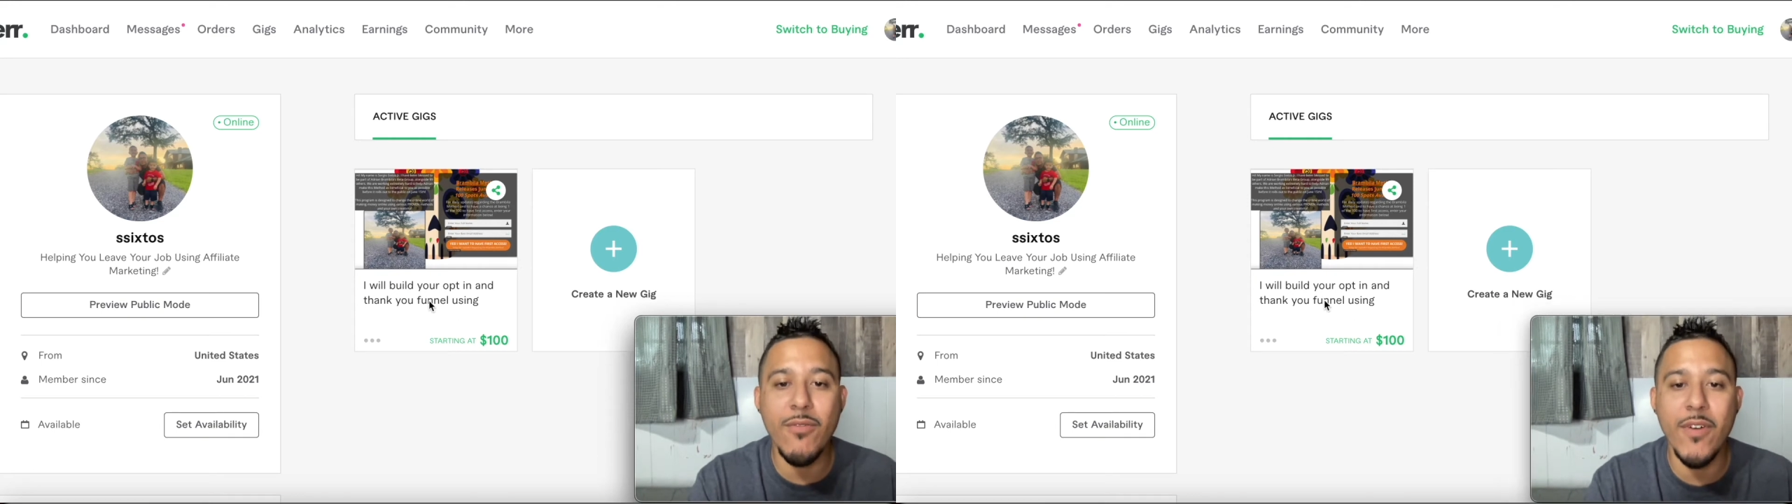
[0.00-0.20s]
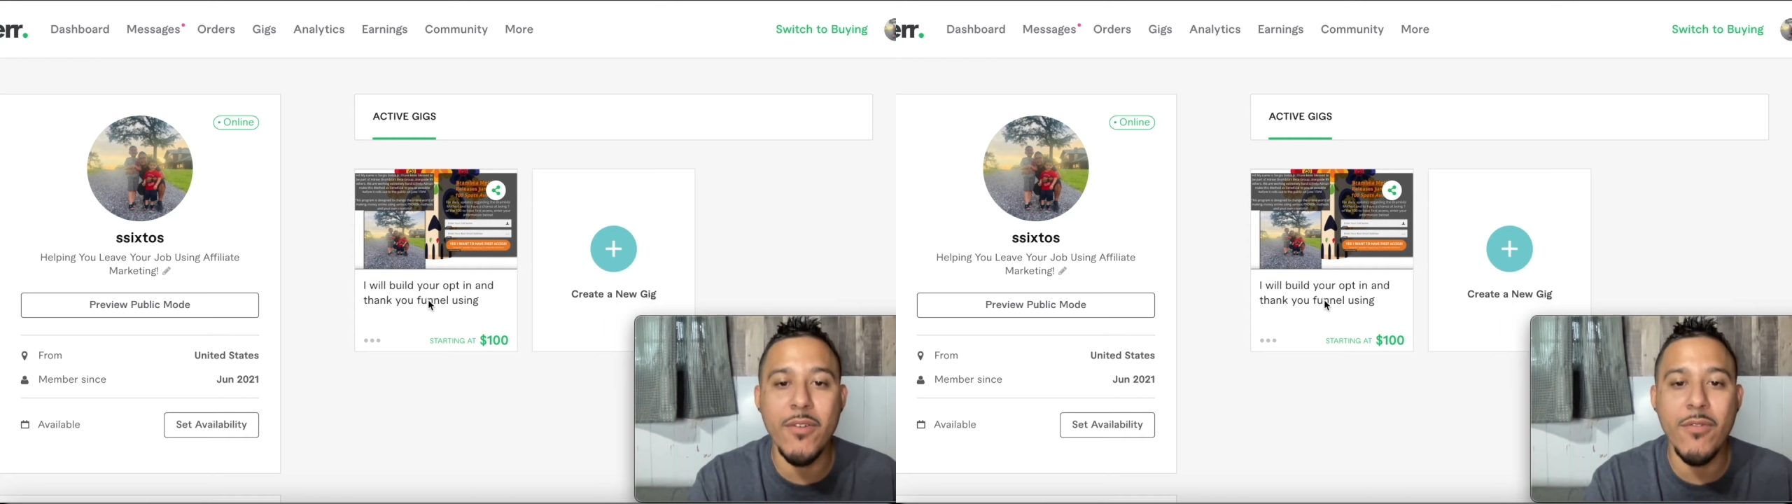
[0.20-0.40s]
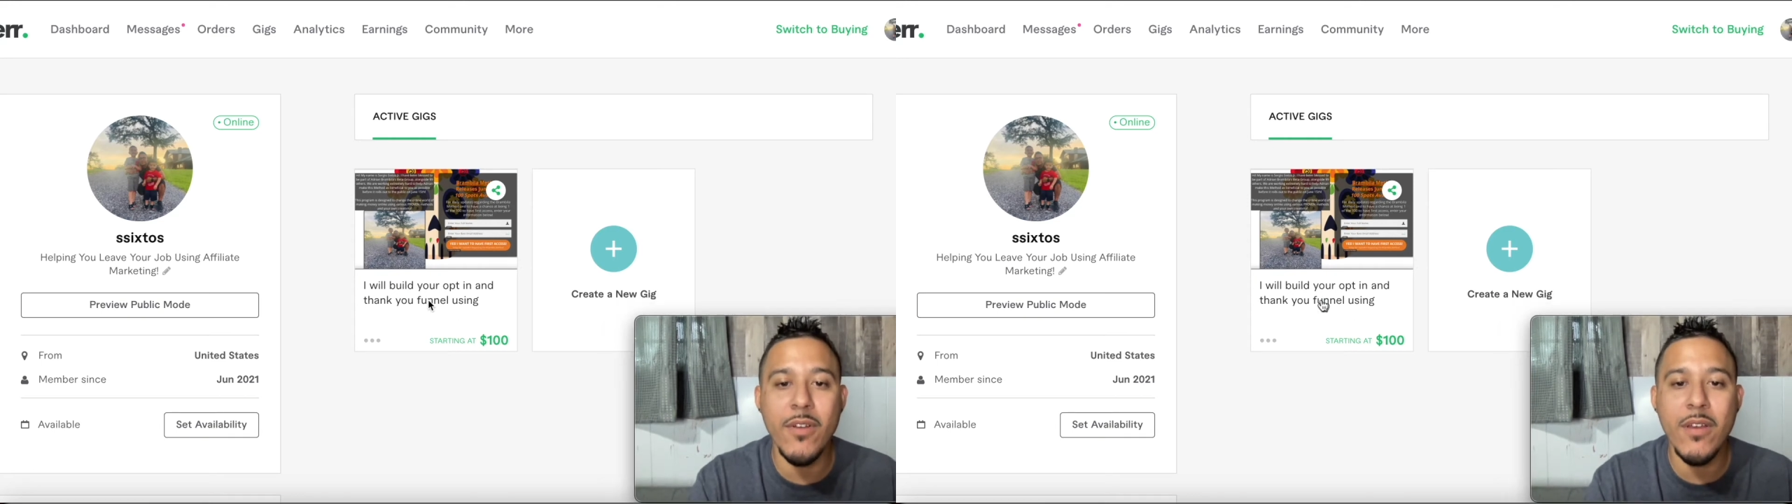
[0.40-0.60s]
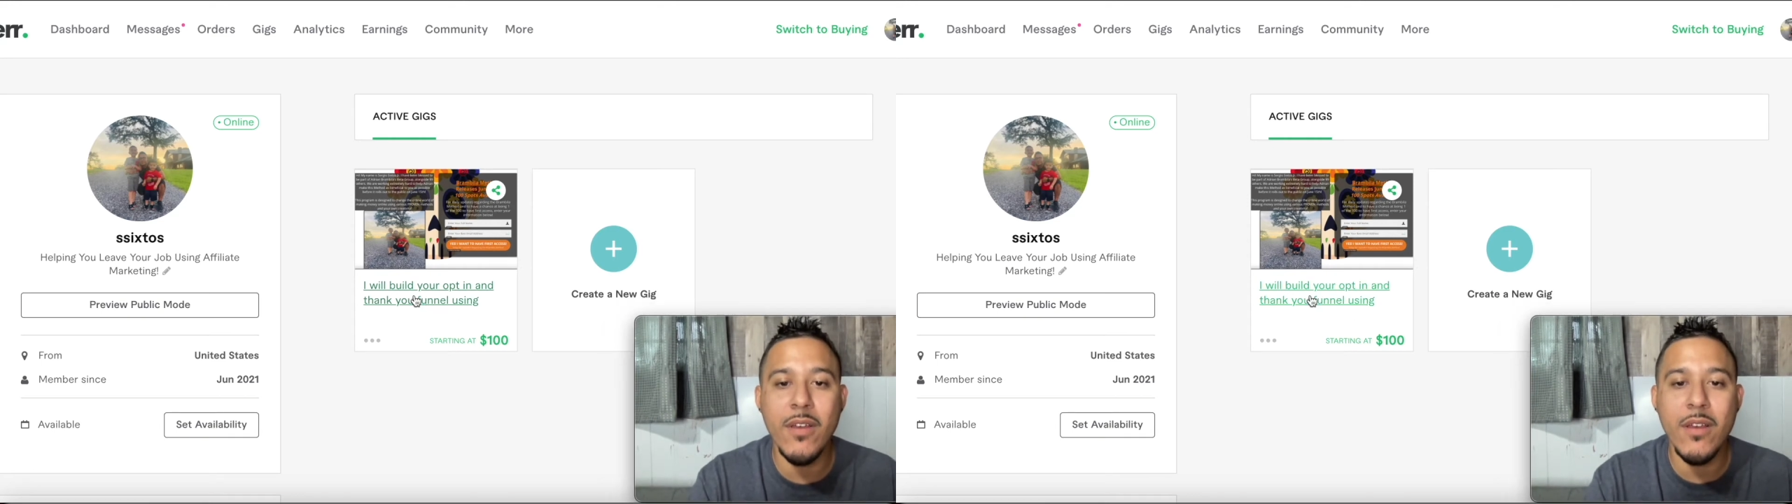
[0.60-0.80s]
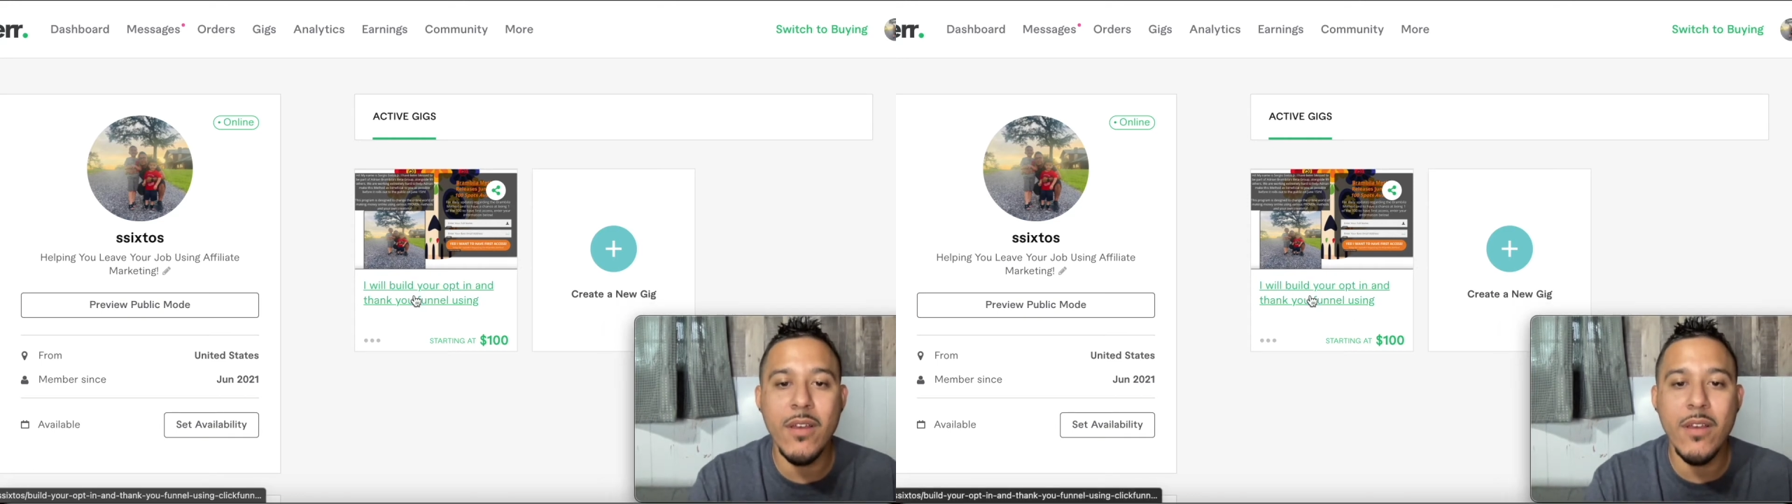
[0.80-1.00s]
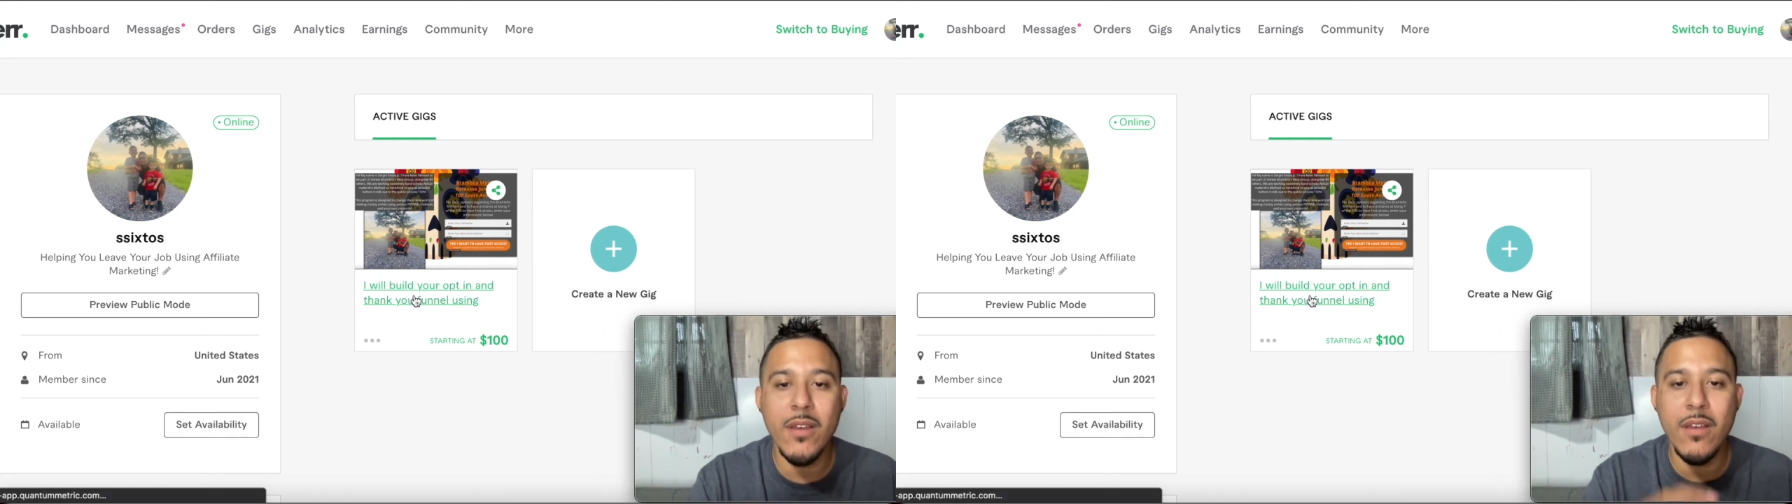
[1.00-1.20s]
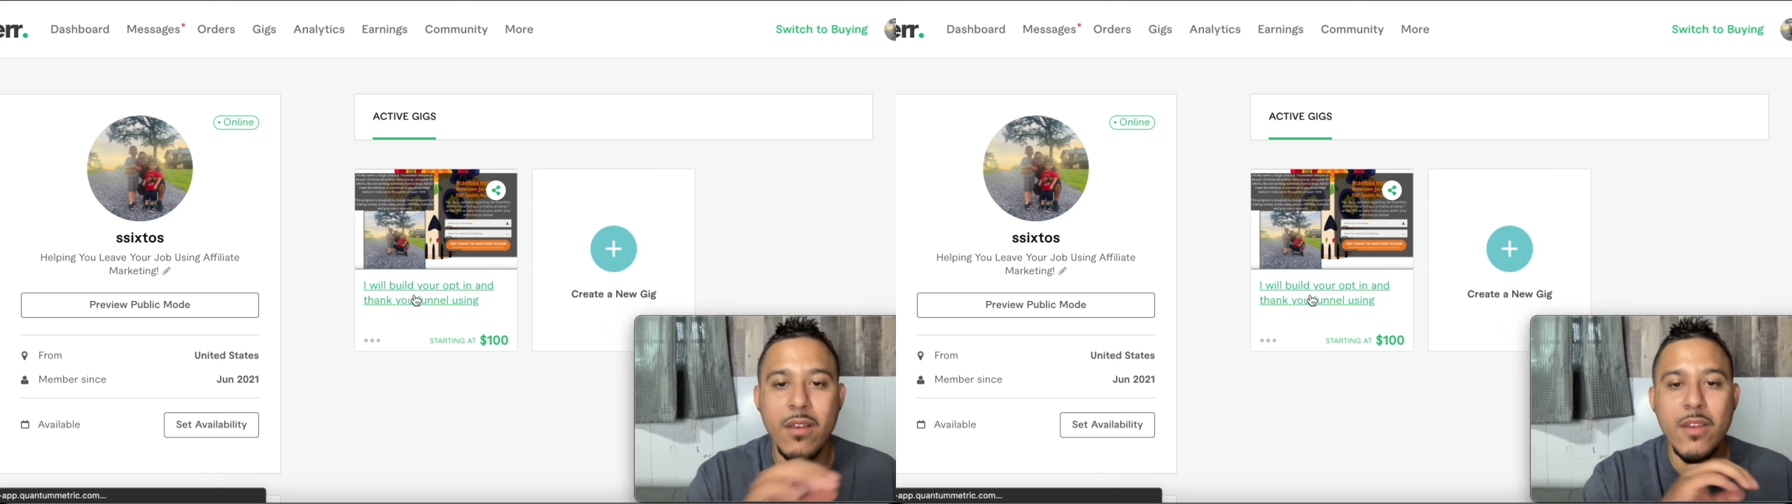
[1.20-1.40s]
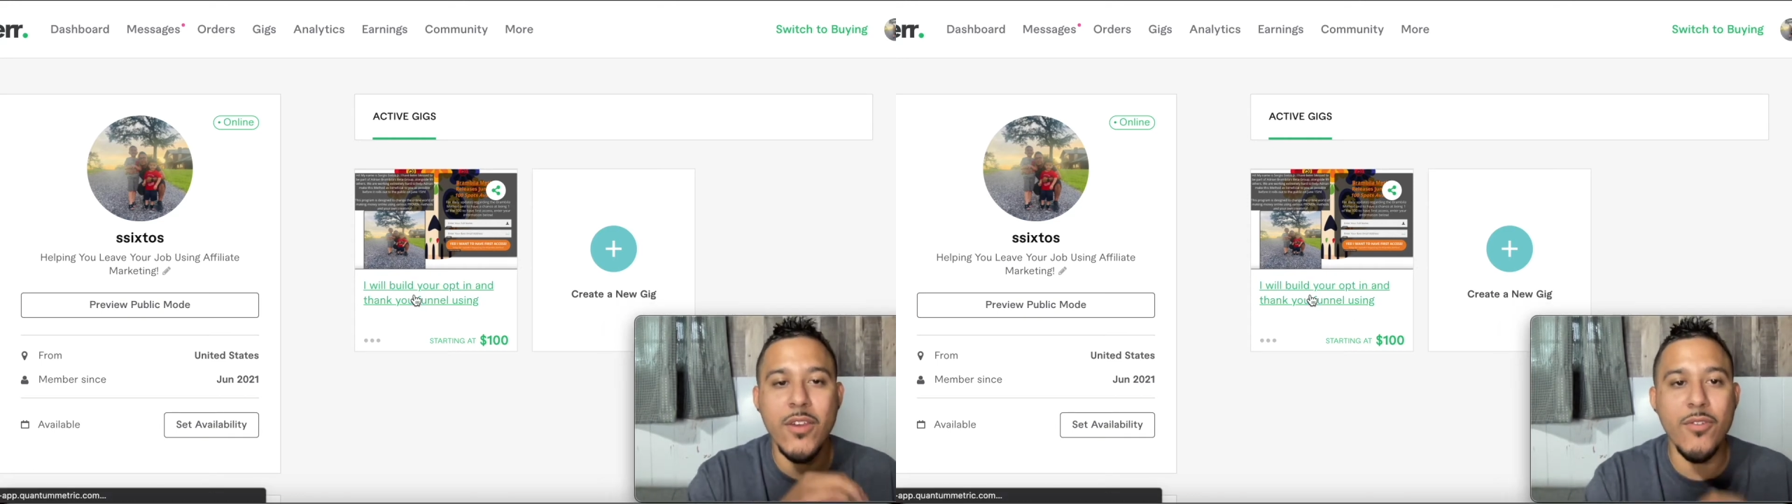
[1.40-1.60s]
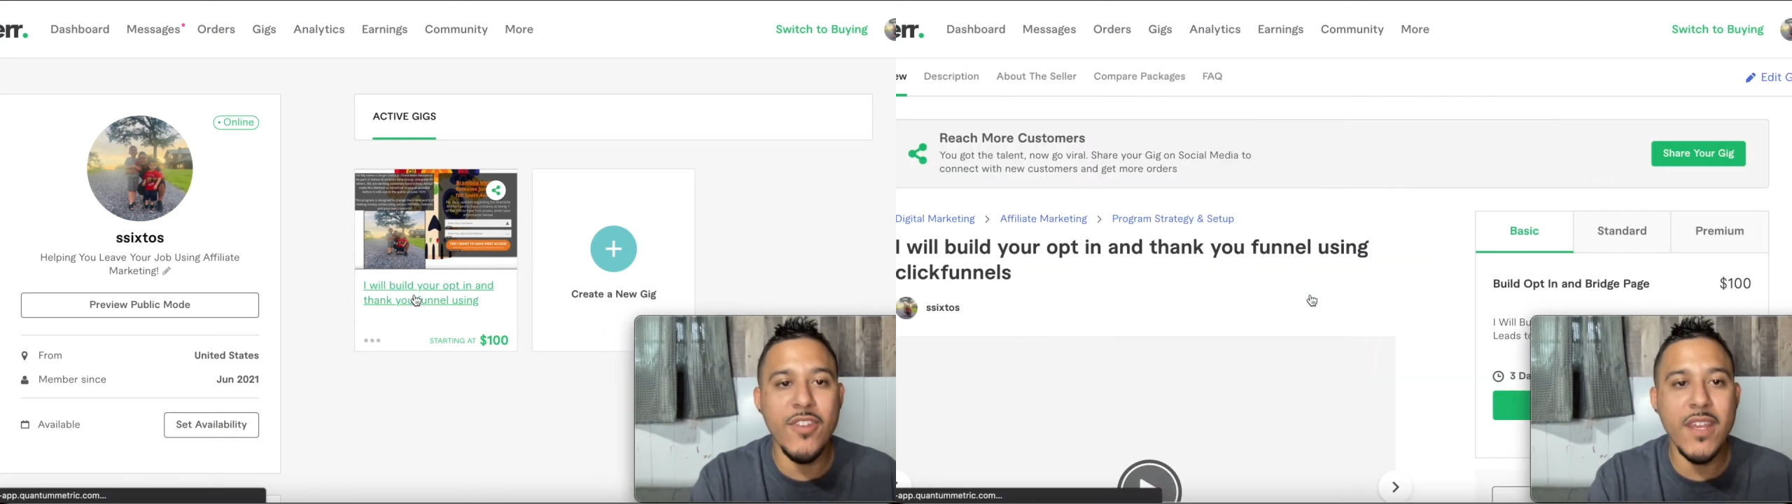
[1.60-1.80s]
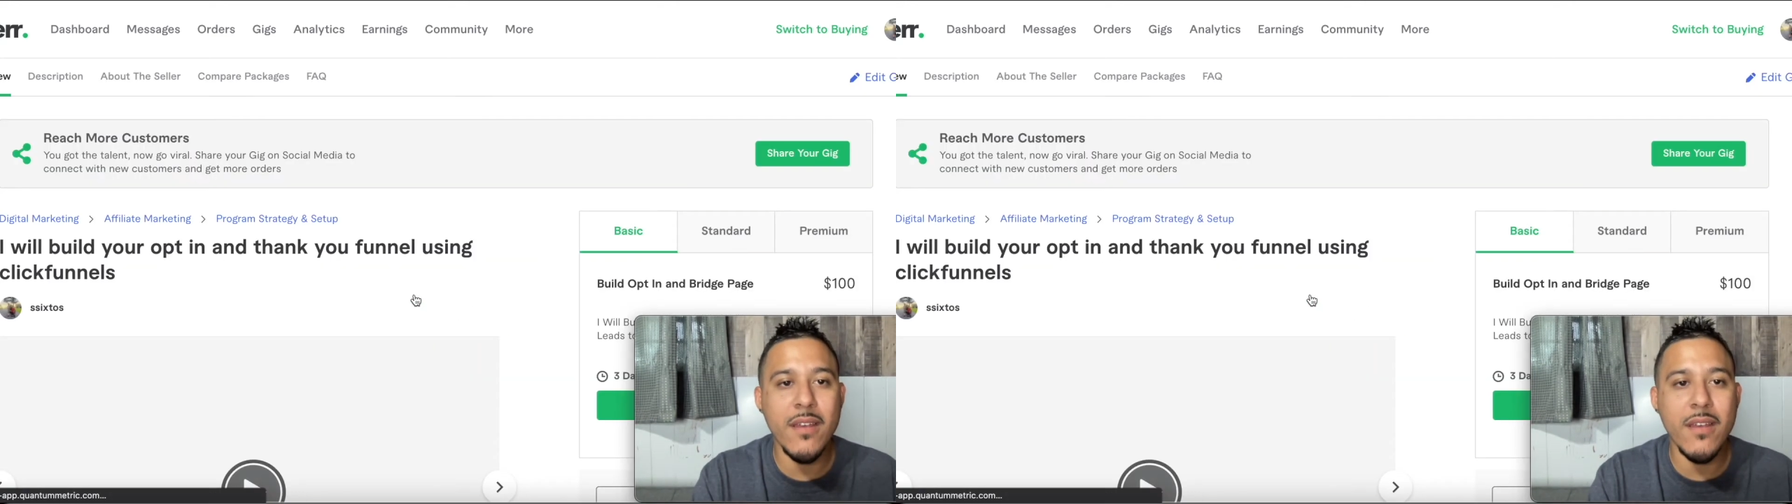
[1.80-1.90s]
funnel using